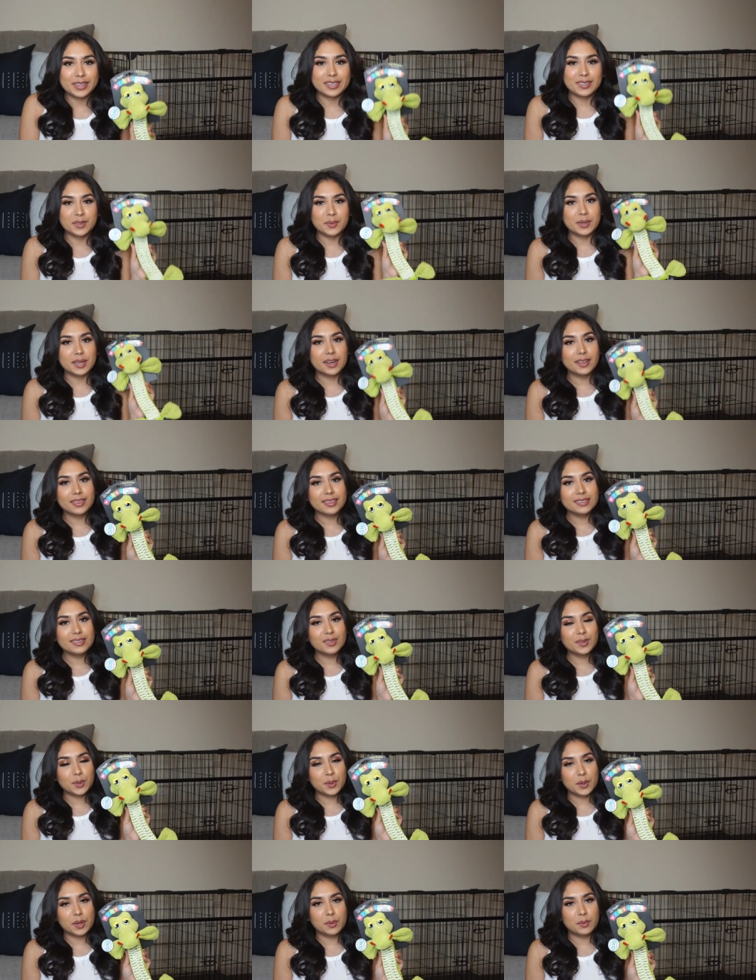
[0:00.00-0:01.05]
So we got this
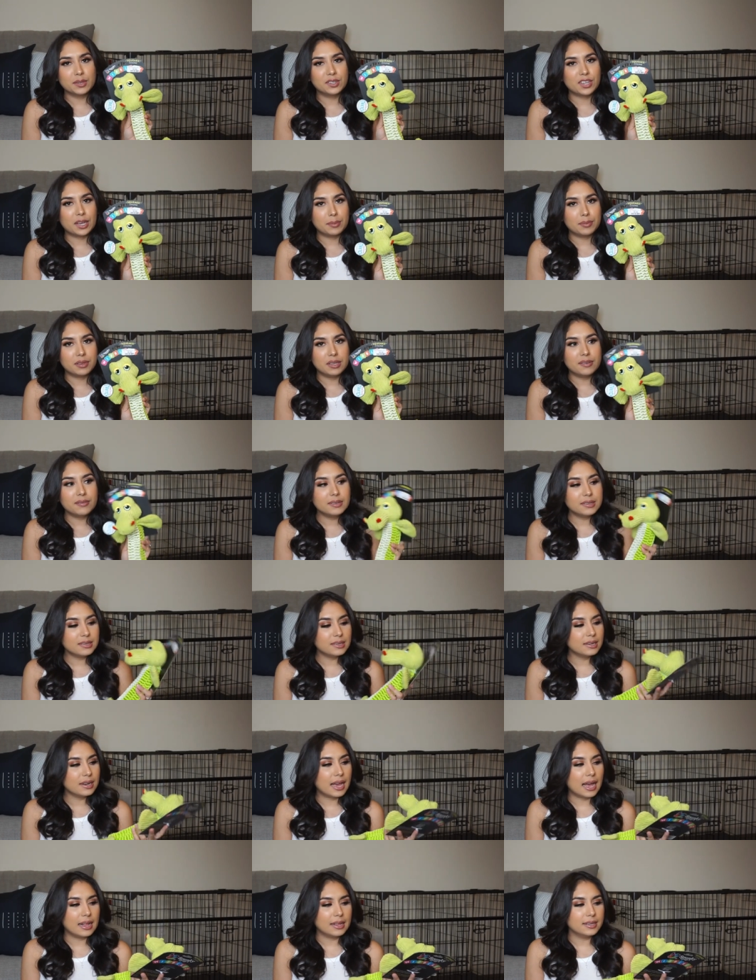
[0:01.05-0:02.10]
toy, which I believe is
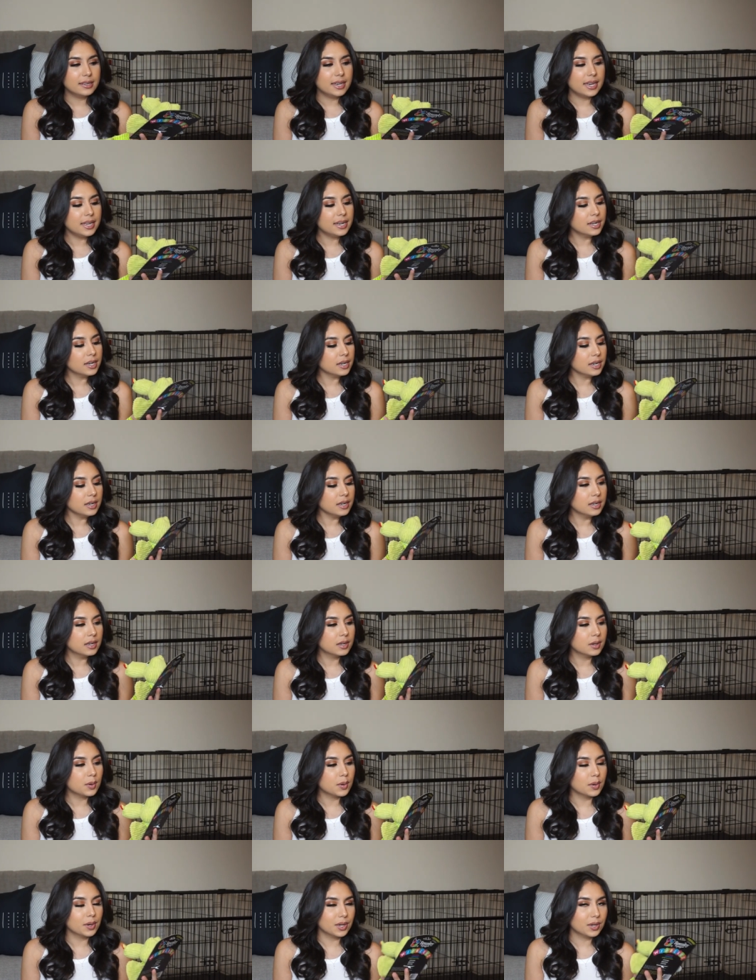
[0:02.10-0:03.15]
an alligator
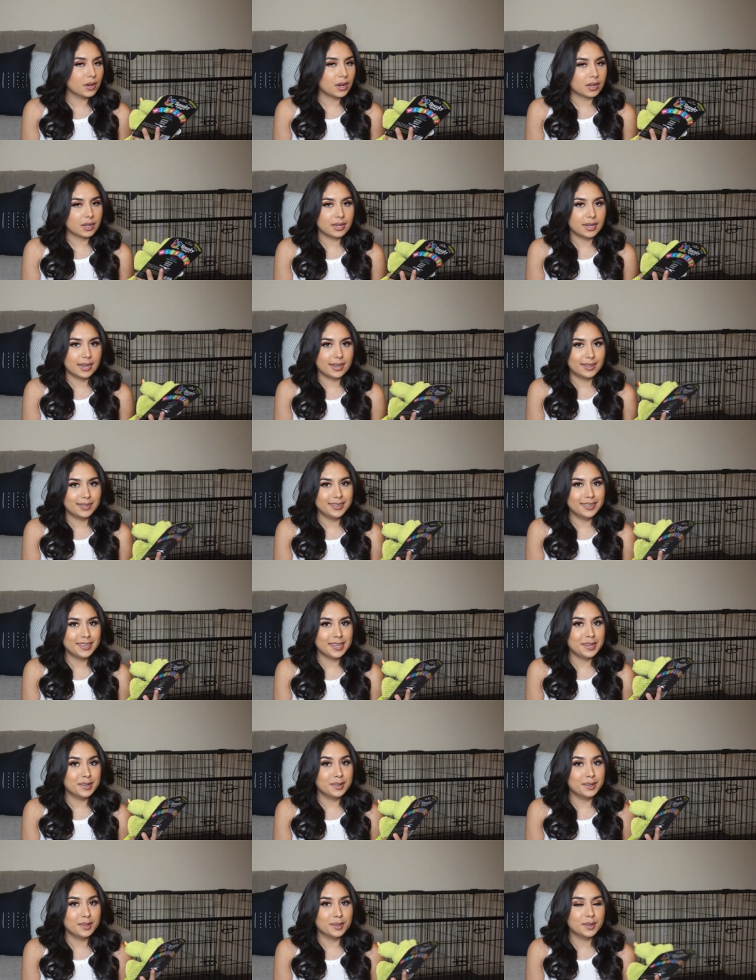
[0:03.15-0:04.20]
or a crocodile.
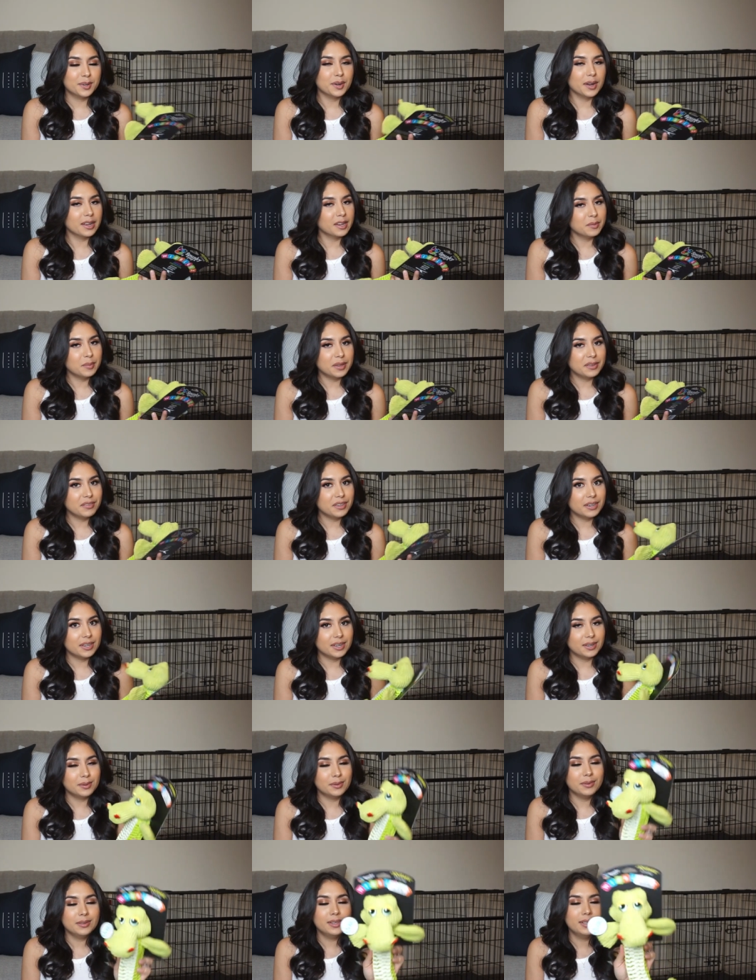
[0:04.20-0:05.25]
I don't know, correct me if you
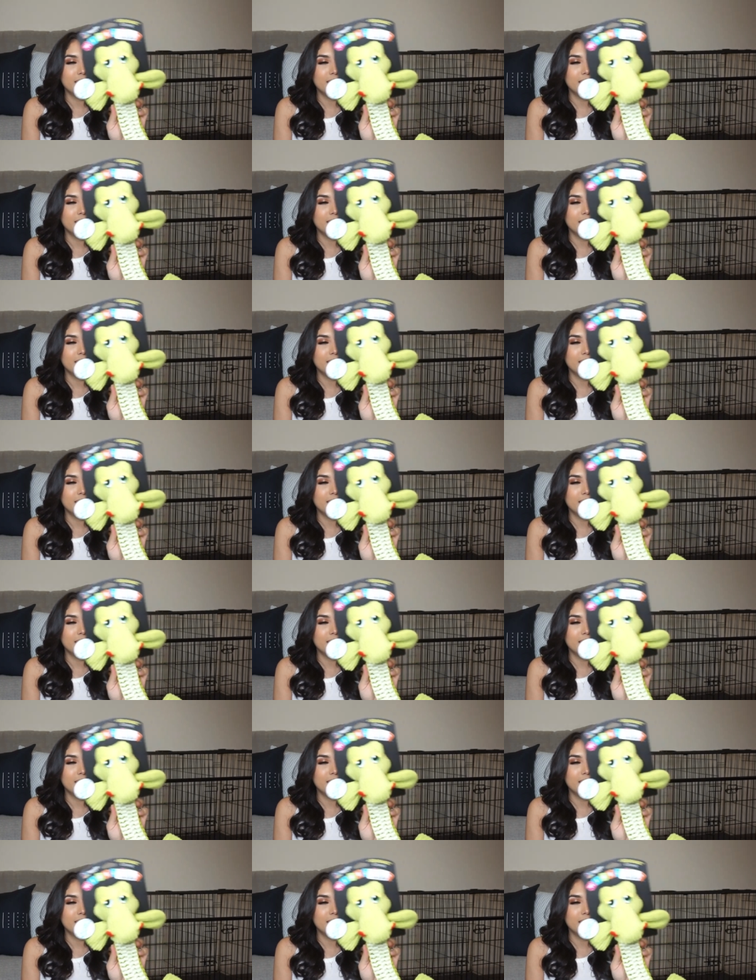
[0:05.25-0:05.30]
know.